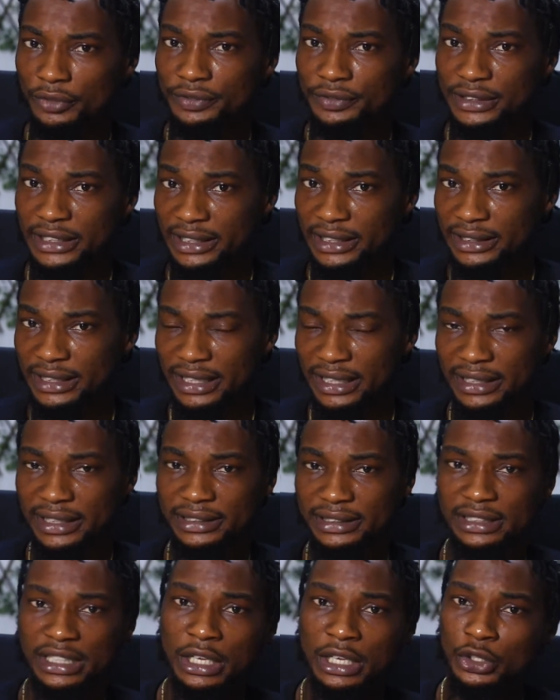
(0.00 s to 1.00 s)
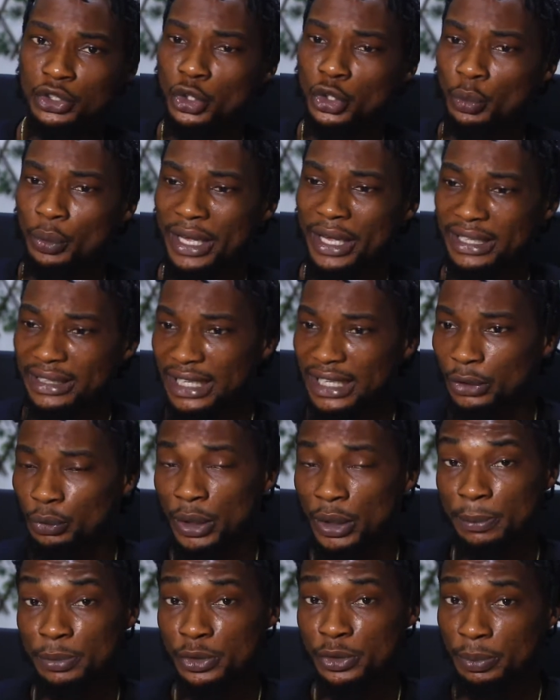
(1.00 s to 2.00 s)
internet. So we entered
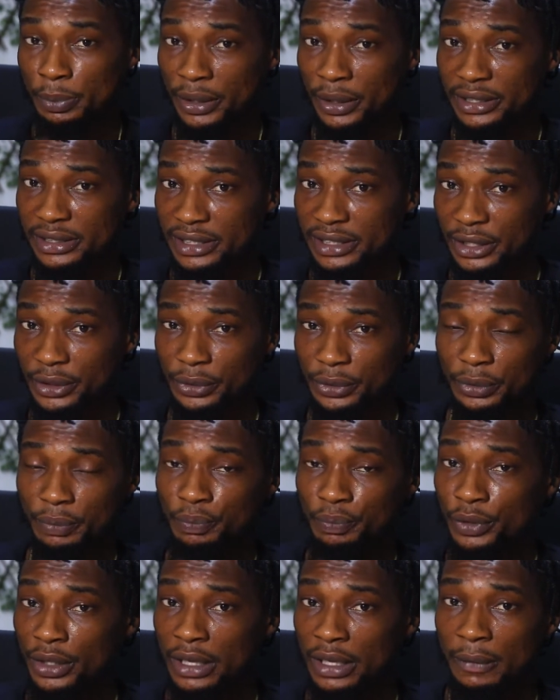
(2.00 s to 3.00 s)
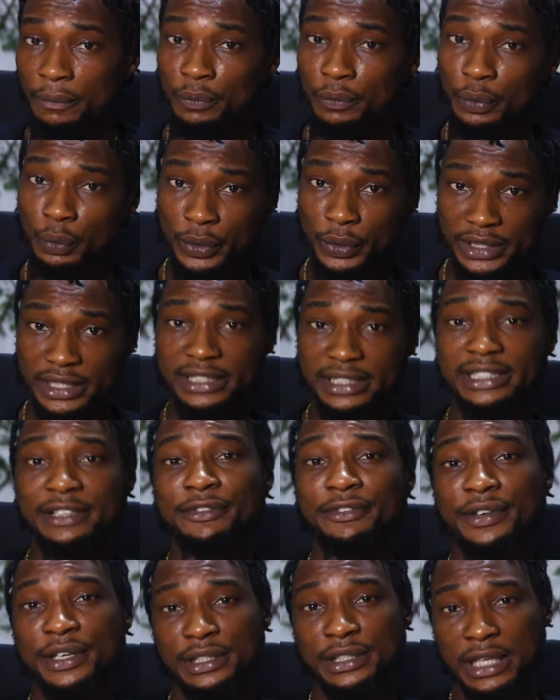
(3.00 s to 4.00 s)
Web 2.0, which is the
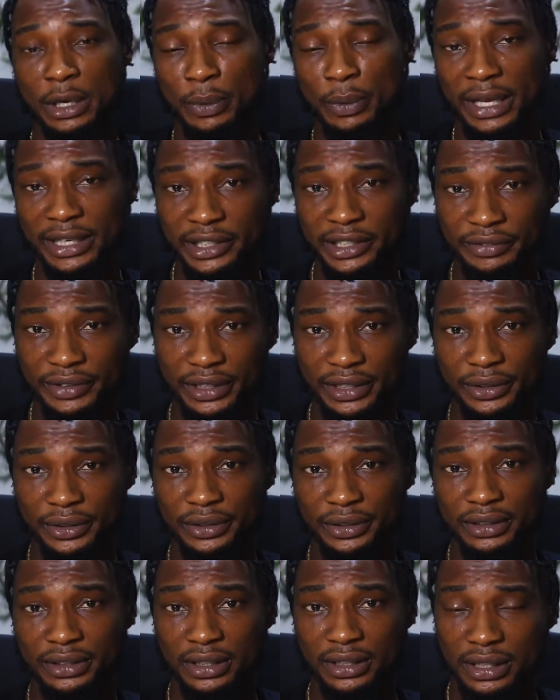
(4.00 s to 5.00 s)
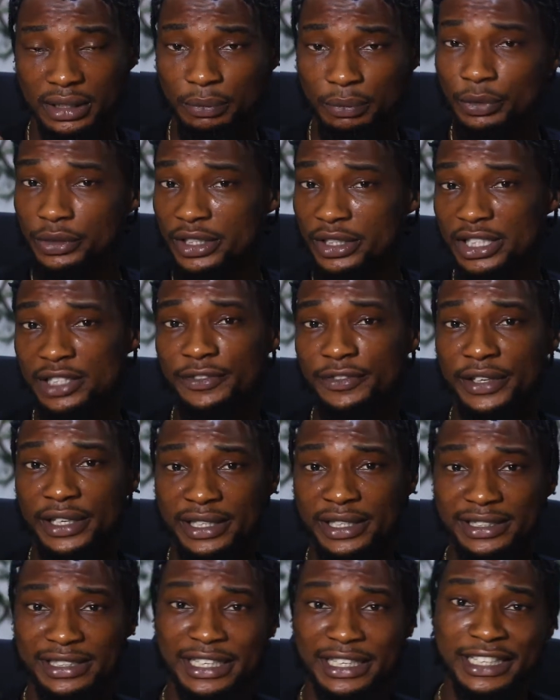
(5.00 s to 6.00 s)
phase that we are living on. This
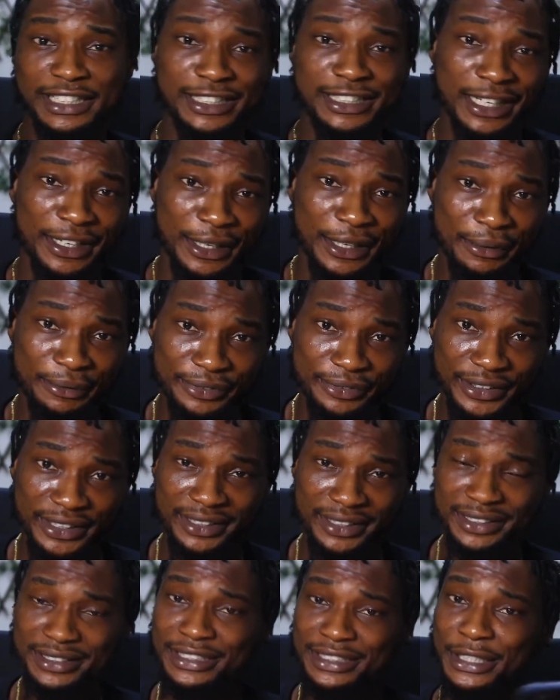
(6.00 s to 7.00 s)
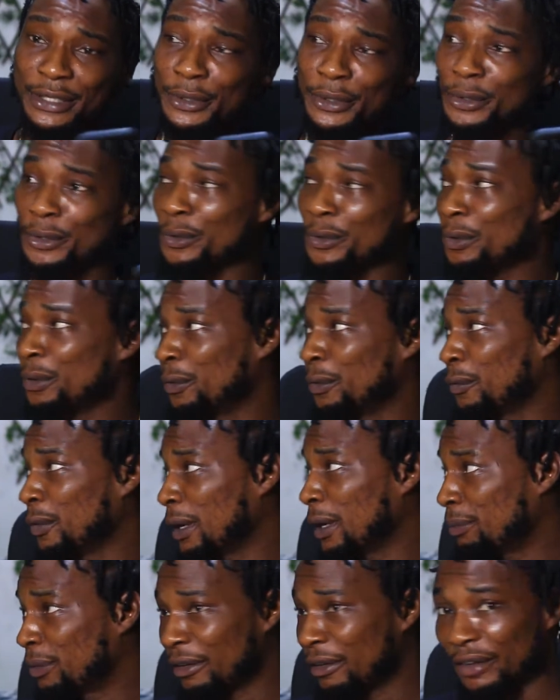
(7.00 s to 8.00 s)
phase, the Instagram phase, the whole
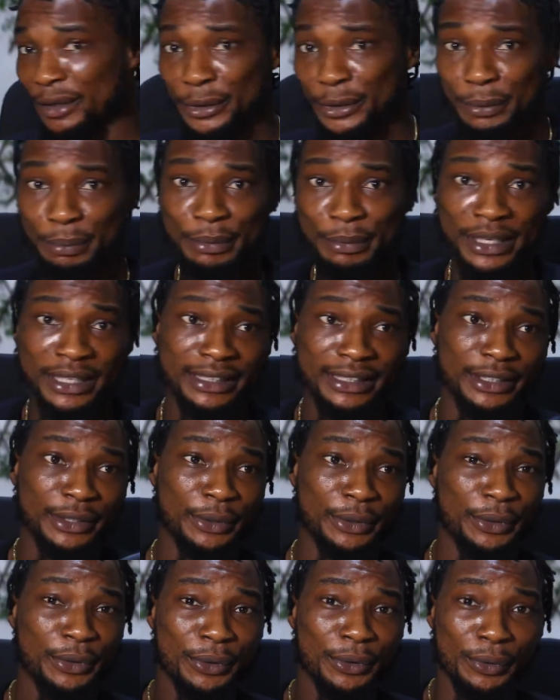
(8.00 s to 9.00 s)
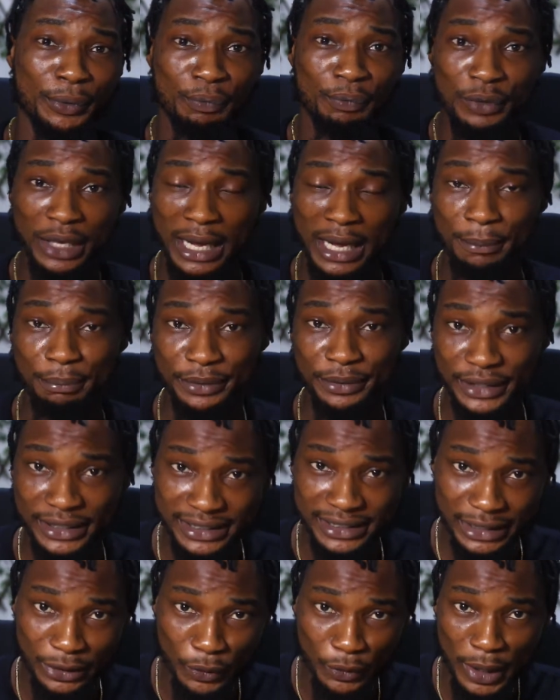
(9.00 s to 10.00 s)
web development, I'm
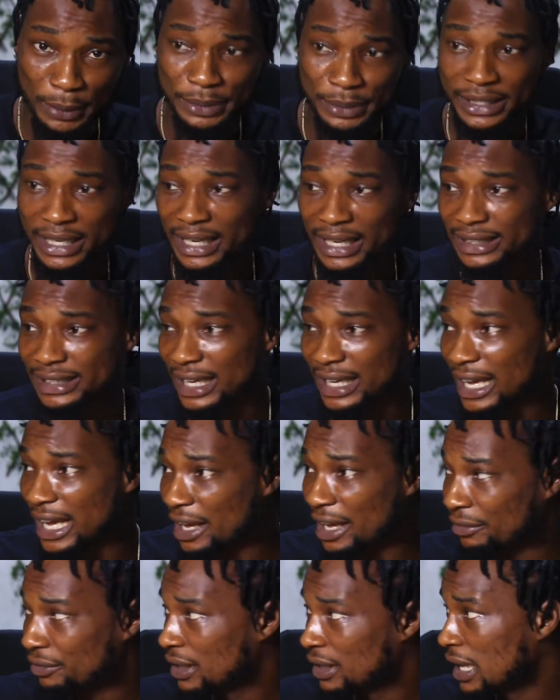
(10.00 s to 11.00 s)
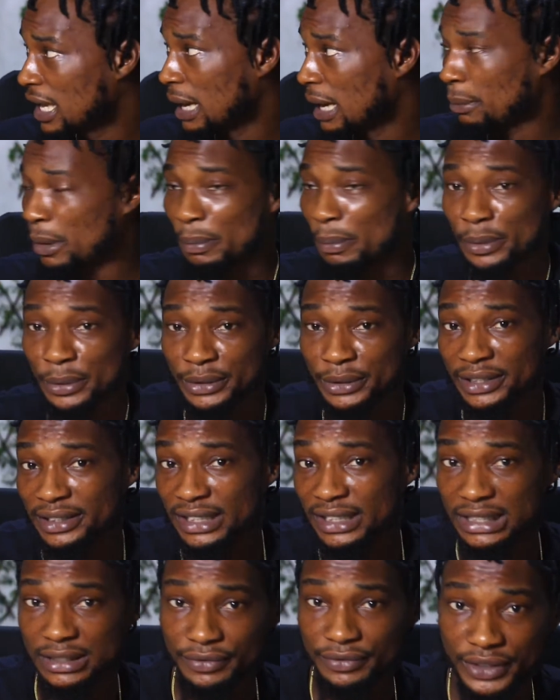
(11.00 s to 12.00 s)
creating a website, I'm uploading
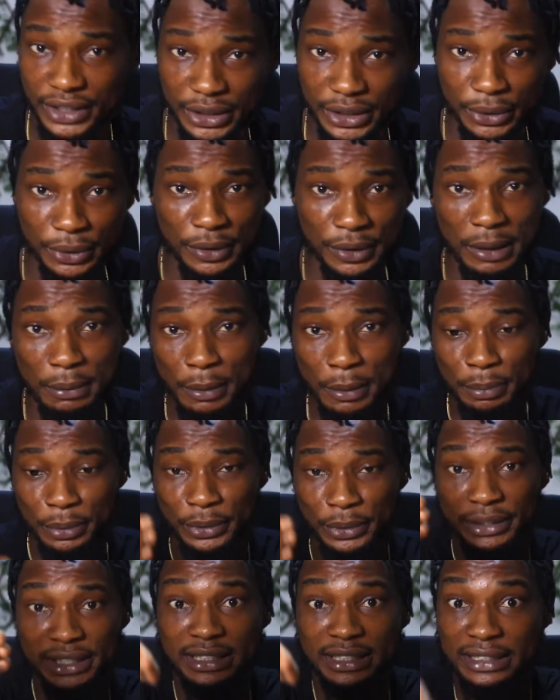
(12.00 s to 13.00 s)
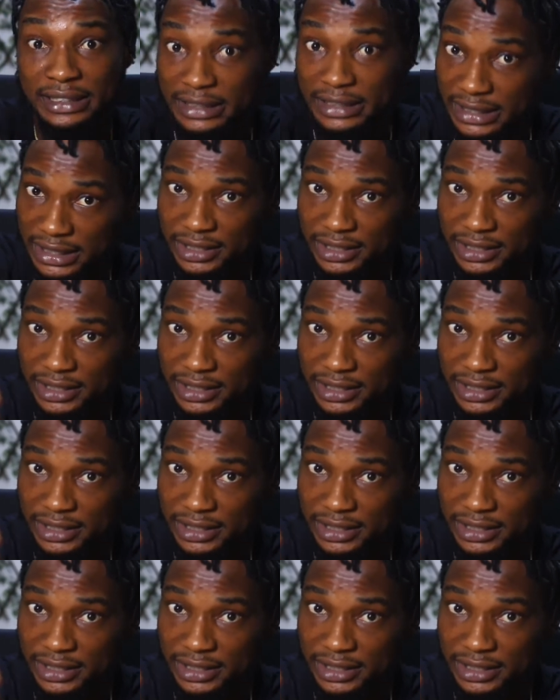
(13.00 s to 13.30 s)
this video, I'm uploading